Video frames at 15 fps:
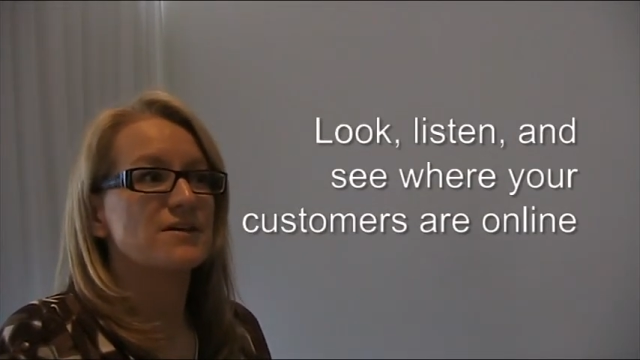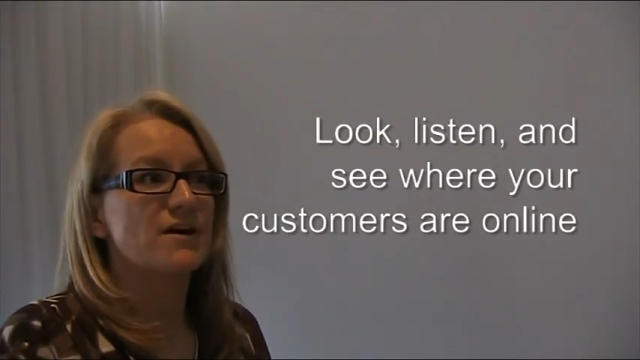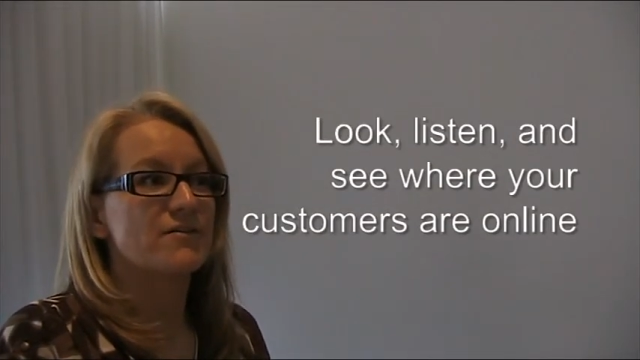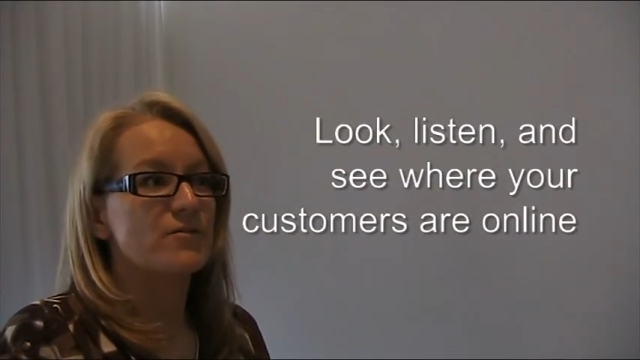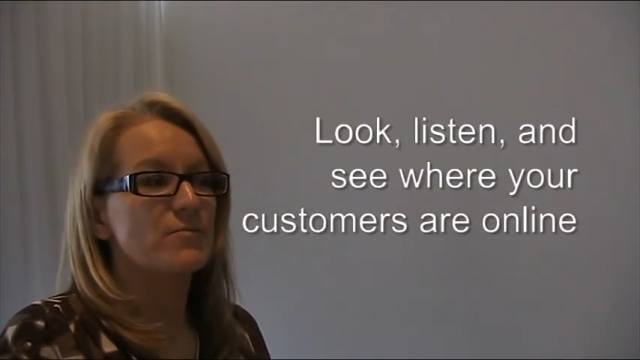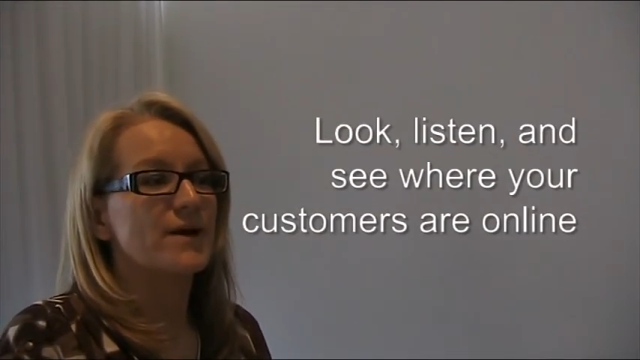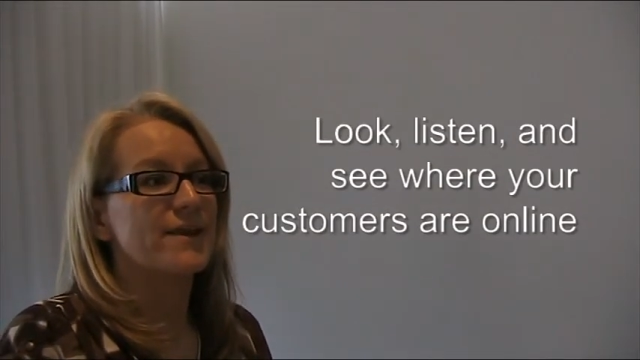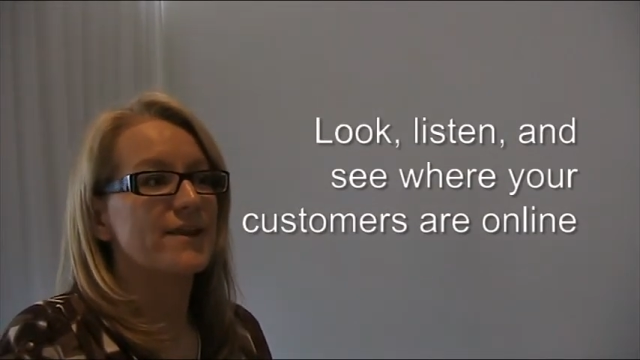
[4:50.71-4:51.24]

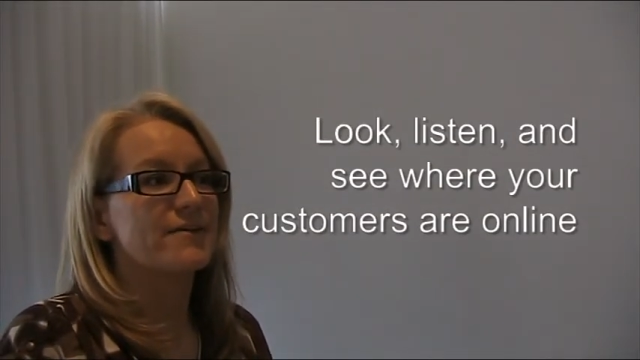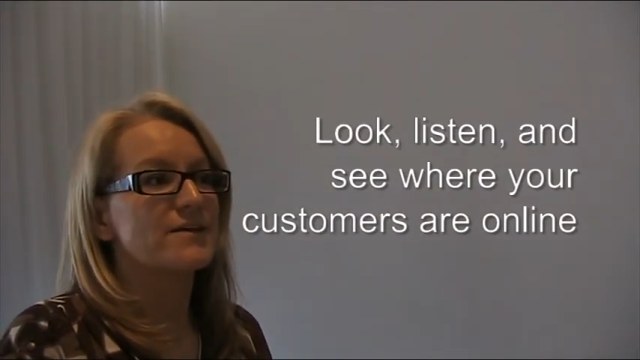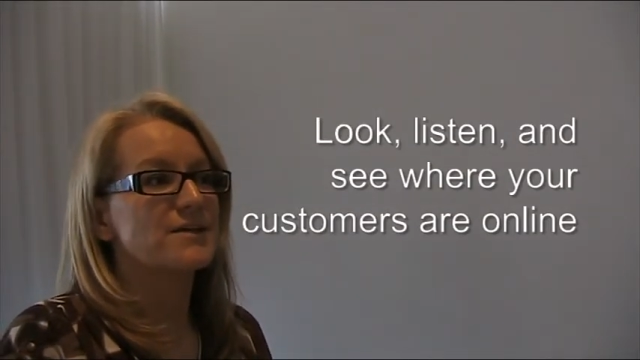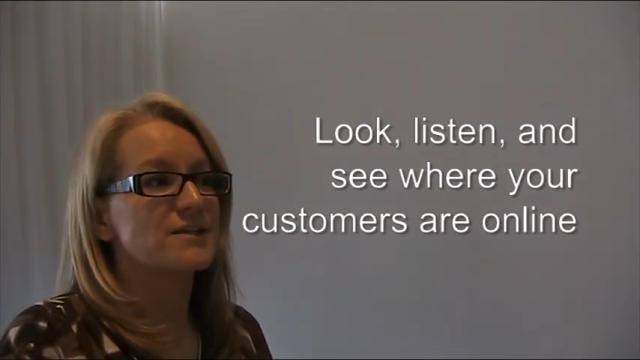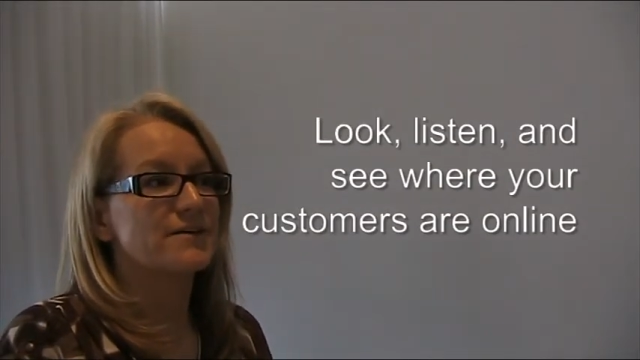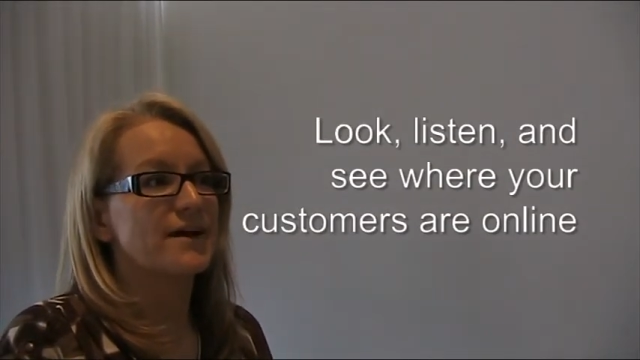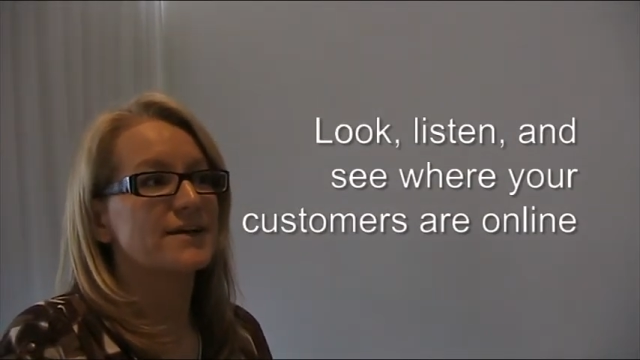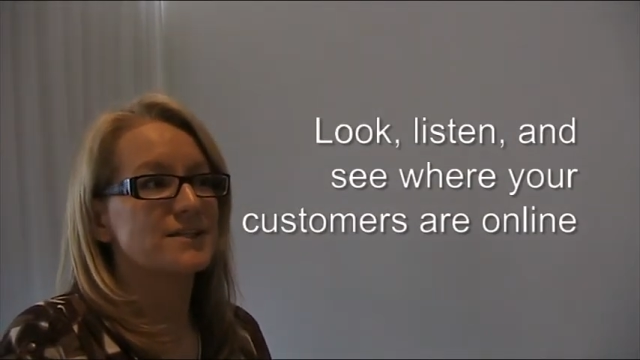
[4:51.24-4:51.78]
are and where they're
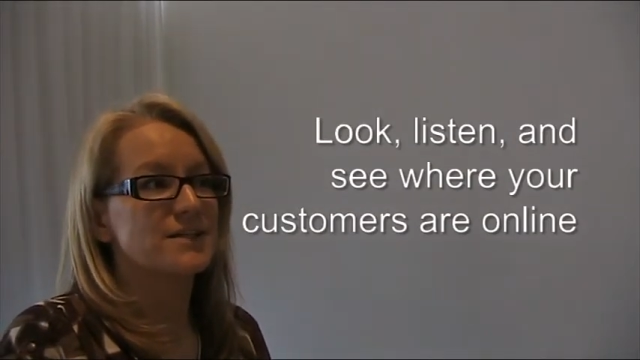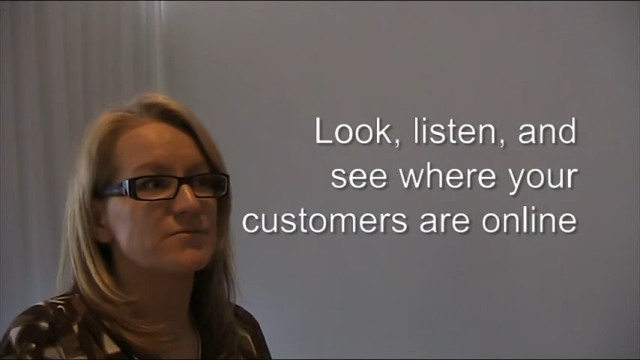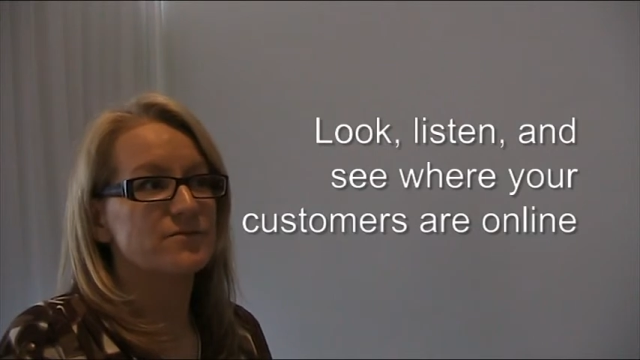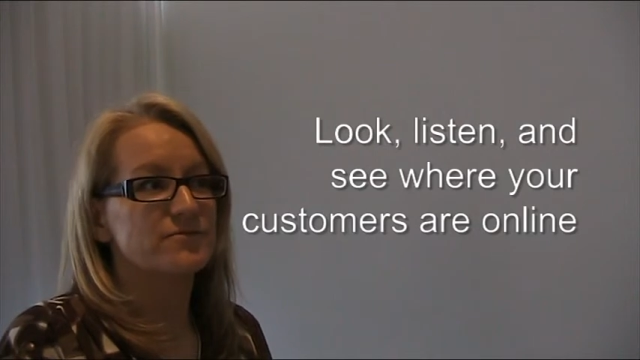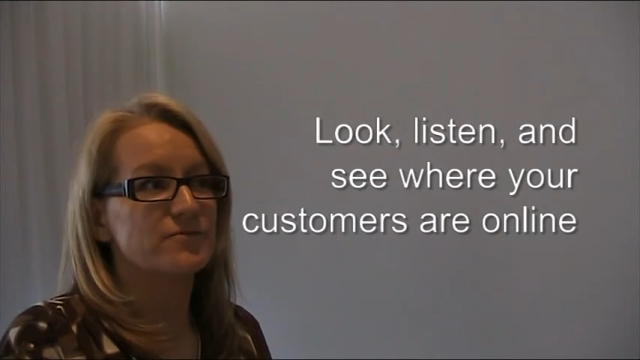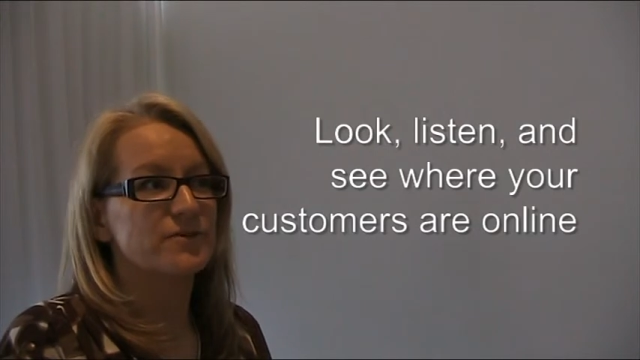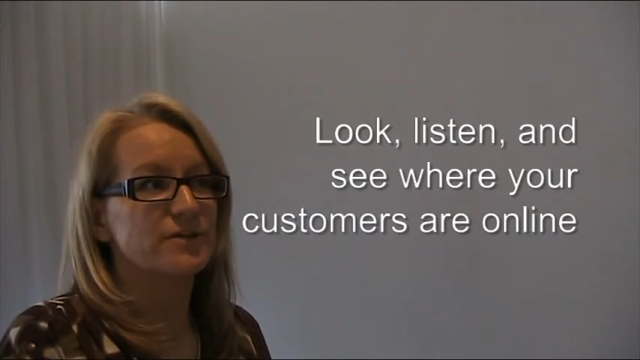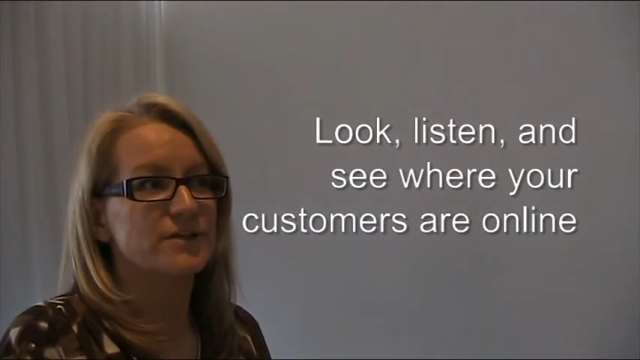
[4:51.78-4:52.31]
interacting
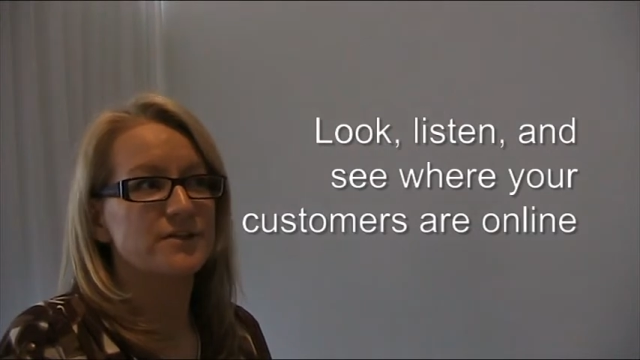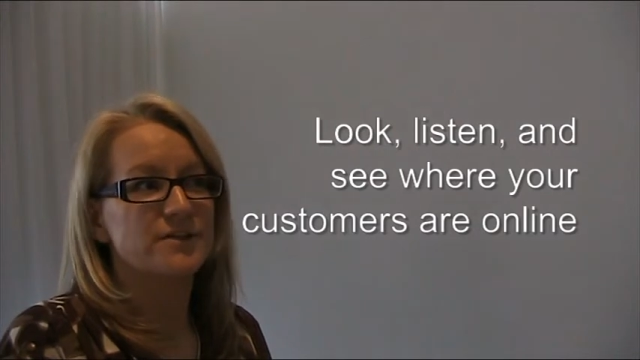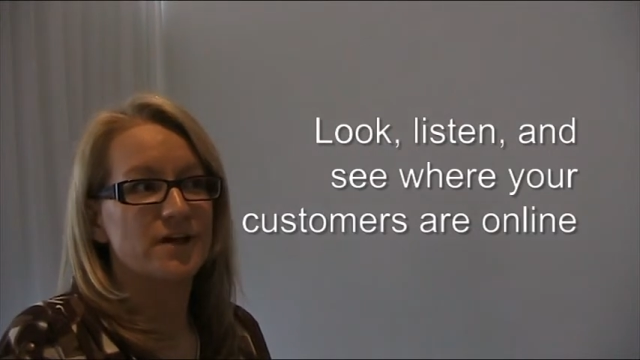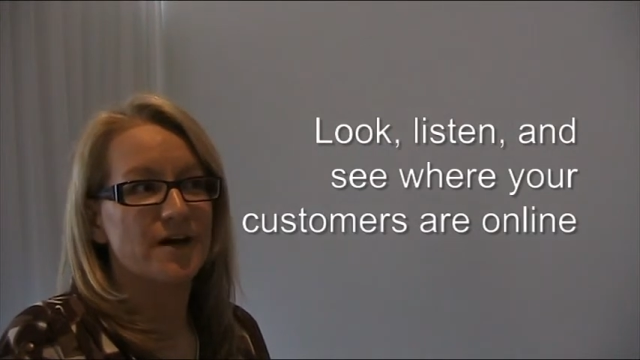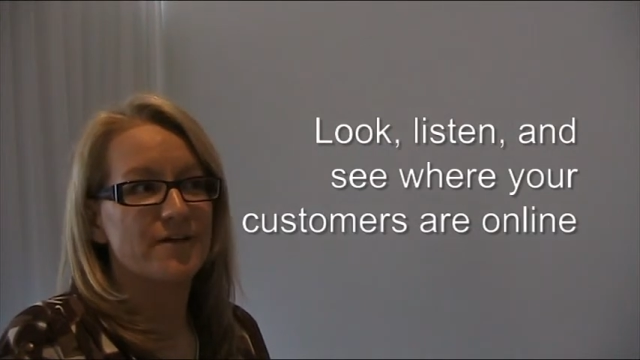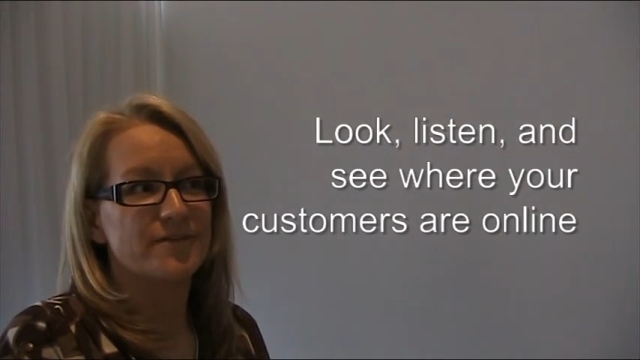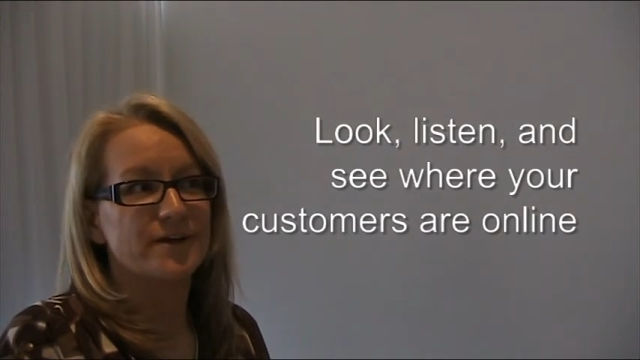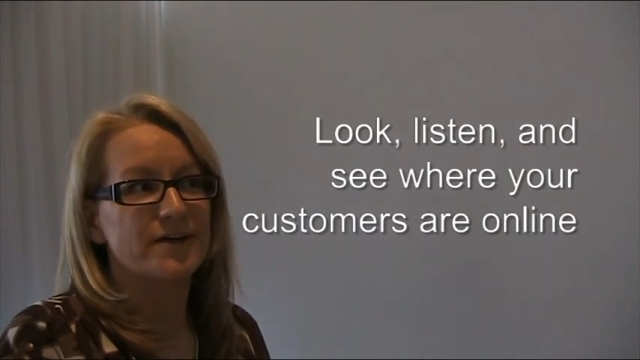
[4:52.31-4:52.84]
before you
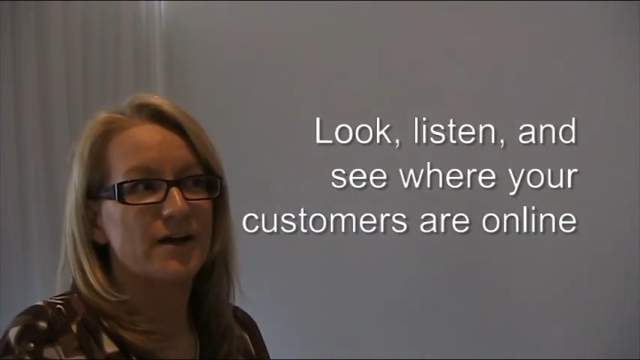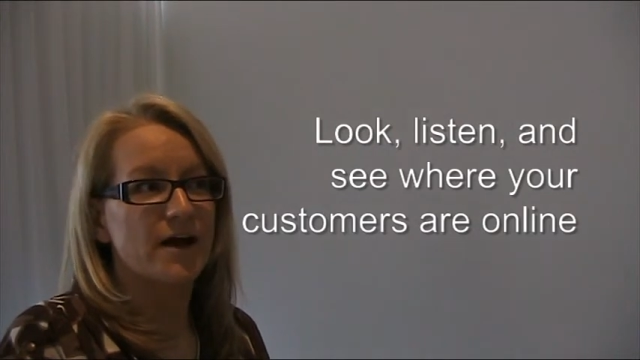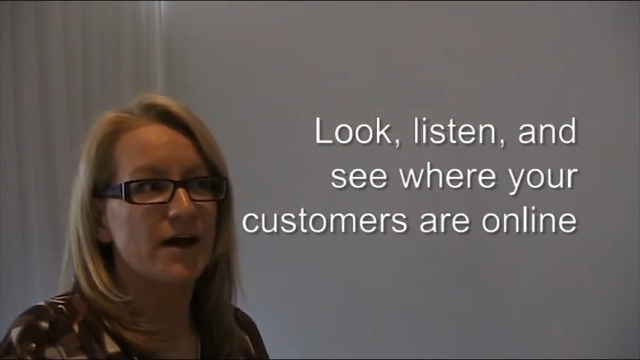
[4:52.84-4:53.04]
dive in.